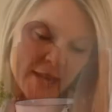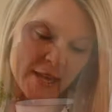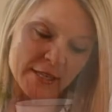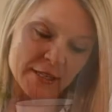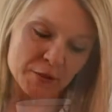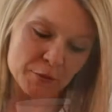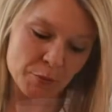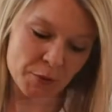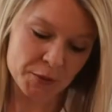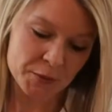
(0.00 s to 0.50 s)

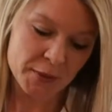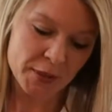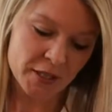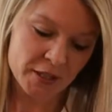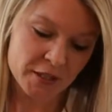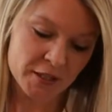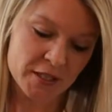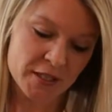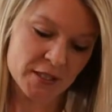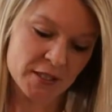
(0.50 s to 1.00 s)
And what we are
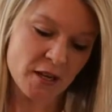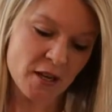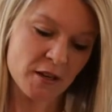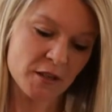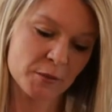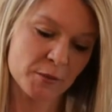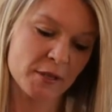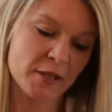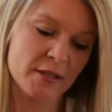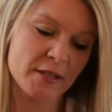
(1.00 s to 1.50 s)
going to
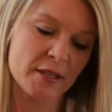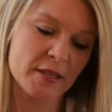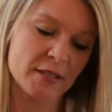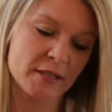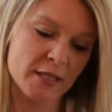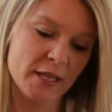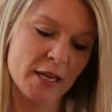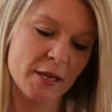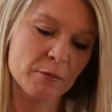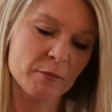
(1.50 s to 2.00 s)
start with is
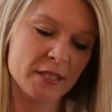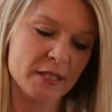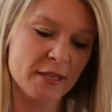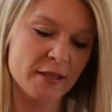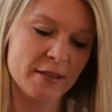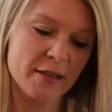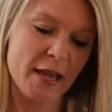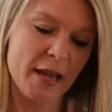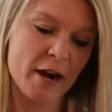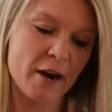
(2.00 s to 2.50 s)
to empty
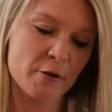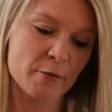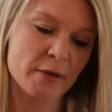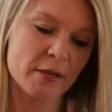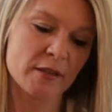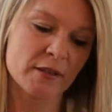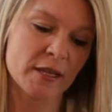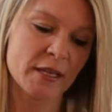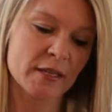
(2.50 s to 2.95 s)
the caramel